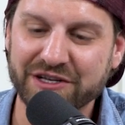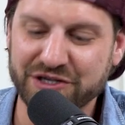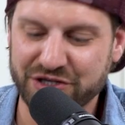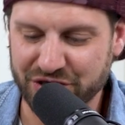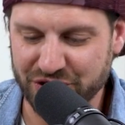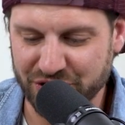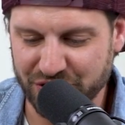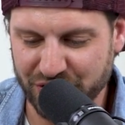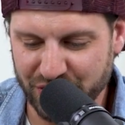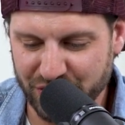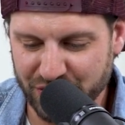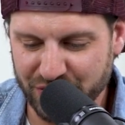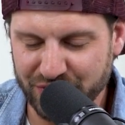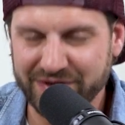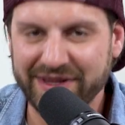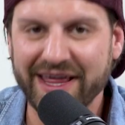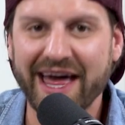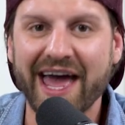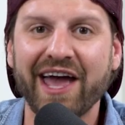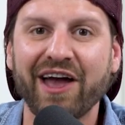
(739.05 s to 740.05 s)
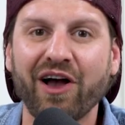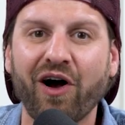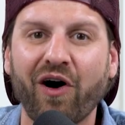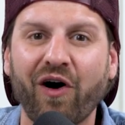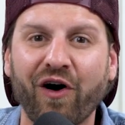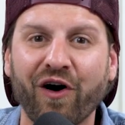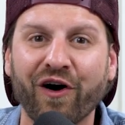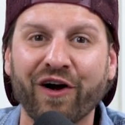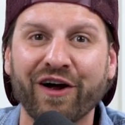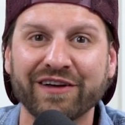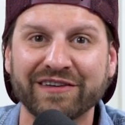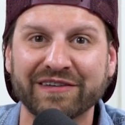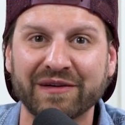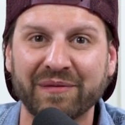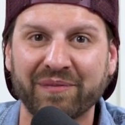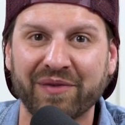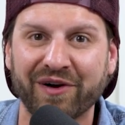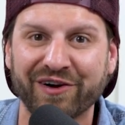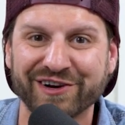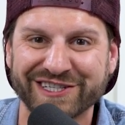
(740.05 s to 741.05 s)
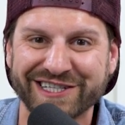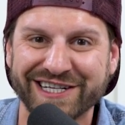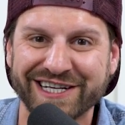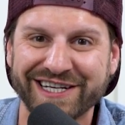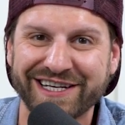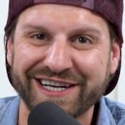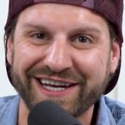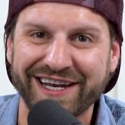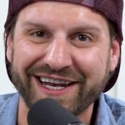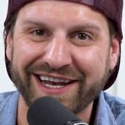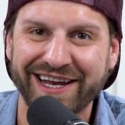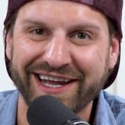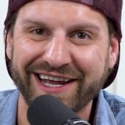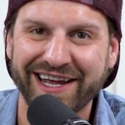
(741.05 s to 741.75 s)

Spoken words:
to who they are as a person